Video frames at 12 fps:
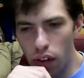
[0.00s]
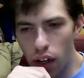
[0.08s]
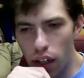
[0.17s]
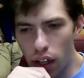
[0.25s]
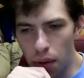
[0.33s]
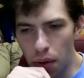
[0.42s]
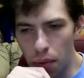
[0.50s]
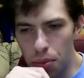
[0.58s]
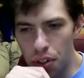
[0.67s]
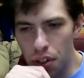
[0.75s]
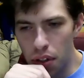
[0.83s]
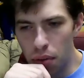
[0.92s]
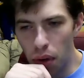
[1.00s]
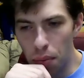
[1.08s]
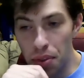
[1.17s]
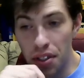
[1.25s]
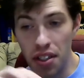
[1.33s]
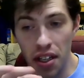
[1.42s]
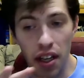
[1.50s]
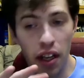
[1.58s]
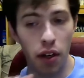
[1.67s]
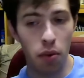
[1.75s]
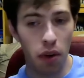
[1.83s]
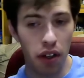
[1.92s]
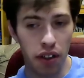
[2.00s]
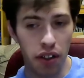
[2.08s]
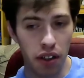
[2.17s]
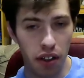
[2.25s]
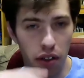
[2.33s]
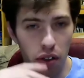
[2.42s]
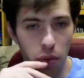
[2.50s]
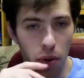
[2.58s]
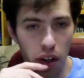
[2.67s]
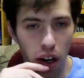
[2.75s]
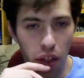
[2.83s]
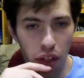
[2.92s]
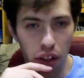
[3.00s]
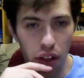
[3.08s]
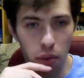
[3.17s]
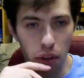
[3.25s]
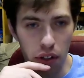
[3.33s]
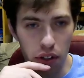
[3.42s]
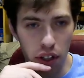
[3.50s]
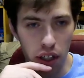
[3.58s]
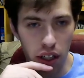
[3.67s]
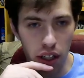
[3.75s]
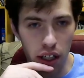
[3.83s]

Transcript: Right. I'm seeing what I think what you're trying to